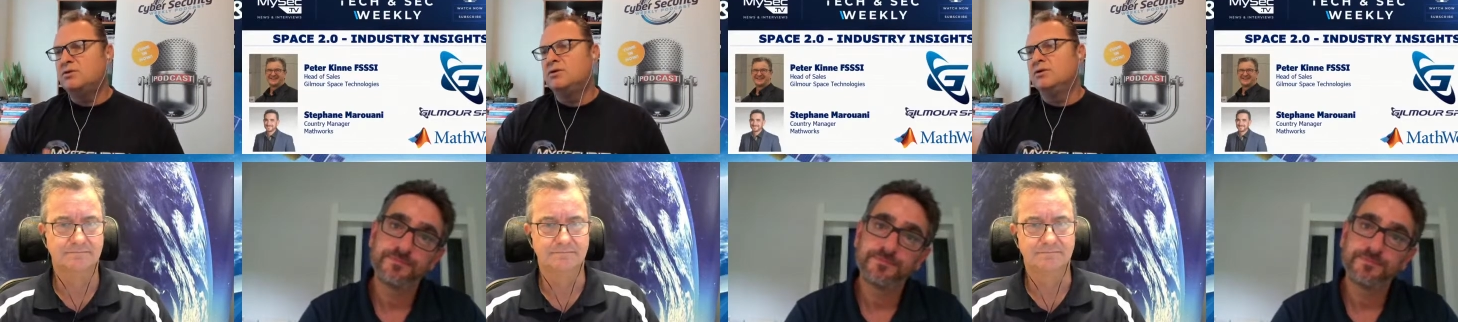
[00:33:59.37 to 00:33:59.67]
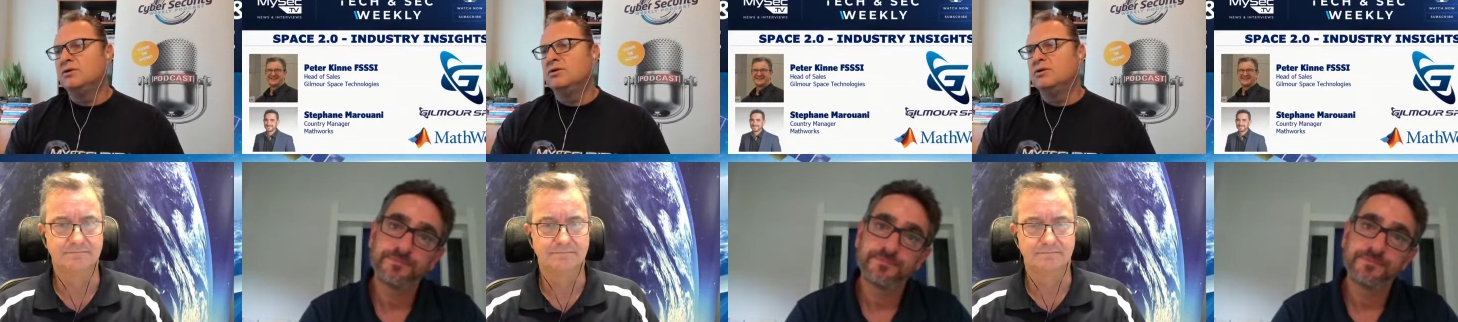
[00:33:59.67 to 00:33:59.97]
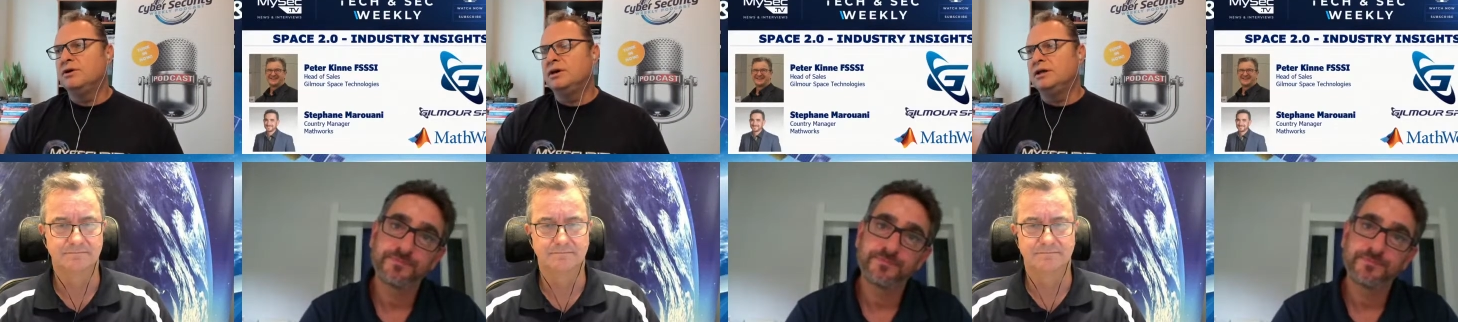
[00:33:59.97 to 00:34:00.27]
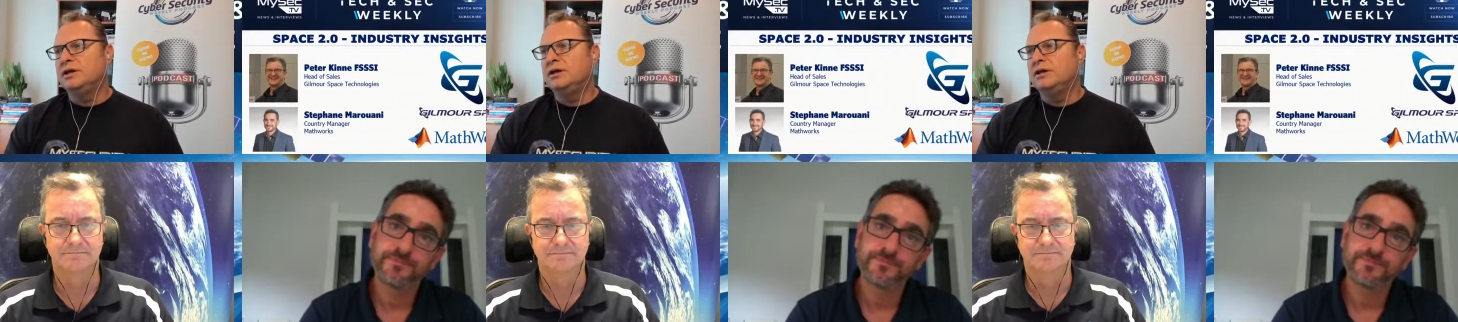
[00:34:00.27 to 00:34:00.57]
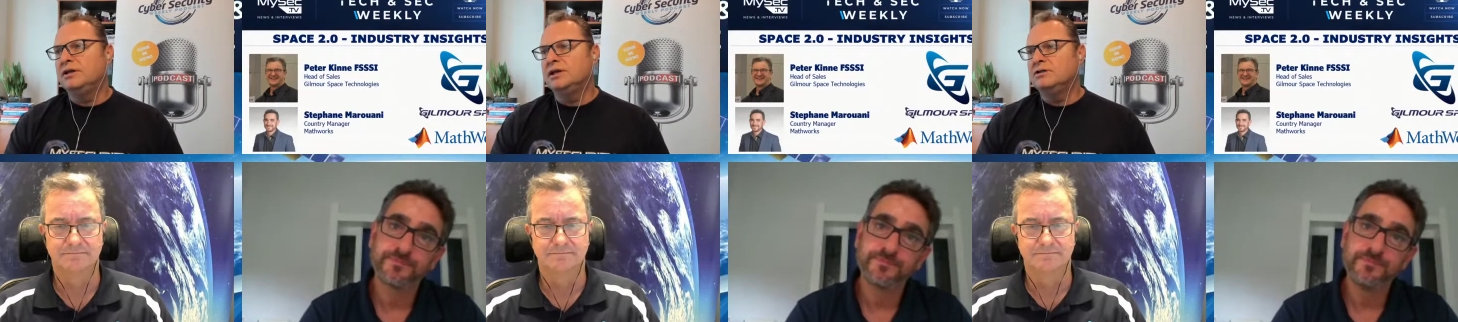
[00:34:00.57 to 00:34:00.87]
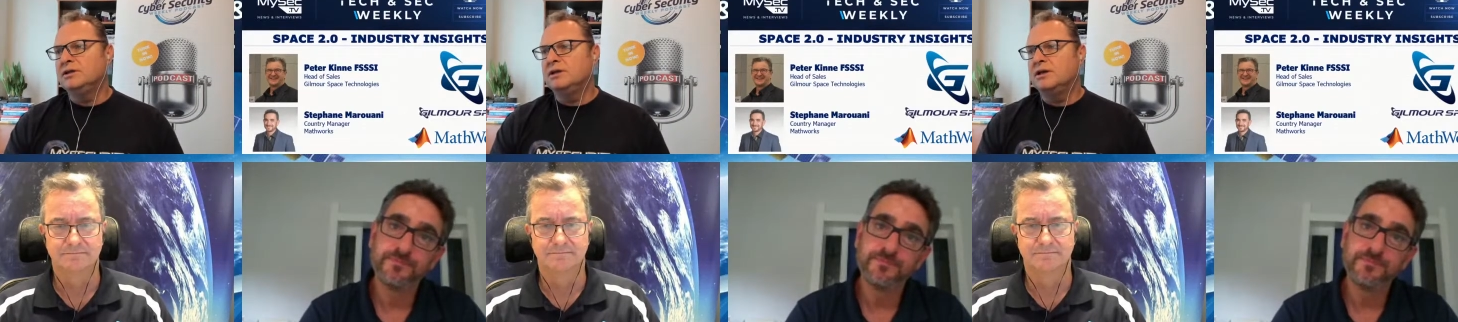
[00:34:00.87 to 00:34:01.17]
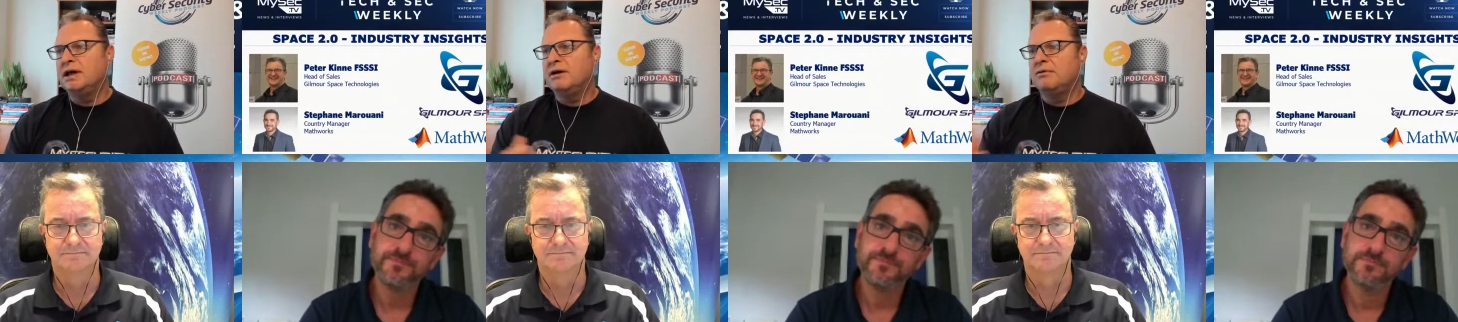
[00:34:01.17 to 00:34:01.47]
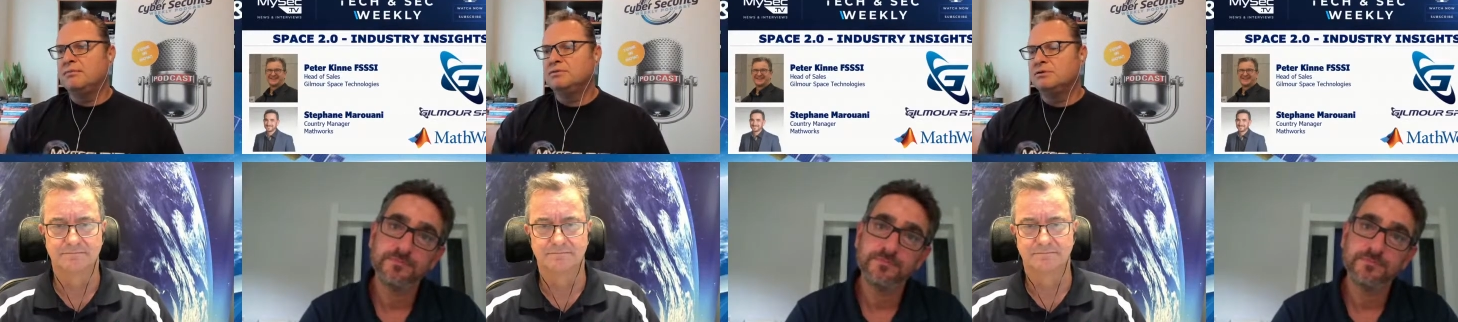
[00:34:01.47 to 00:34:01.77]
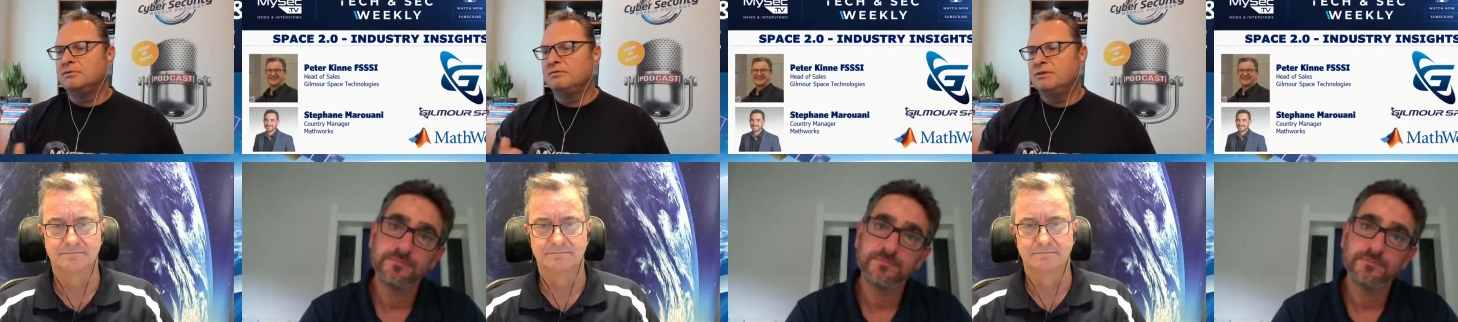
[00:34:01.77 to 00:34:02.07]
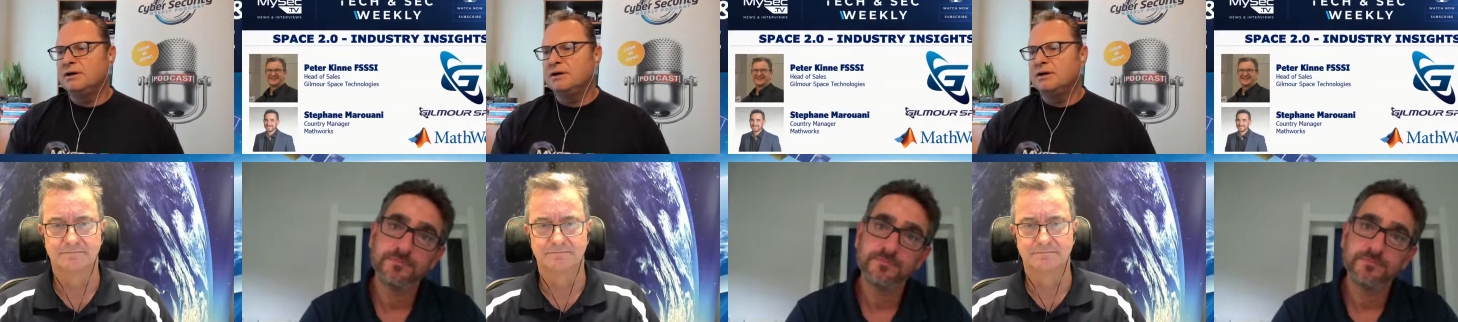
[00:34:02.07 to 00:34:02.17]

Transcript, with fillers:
Speaker 1: or is it our sort of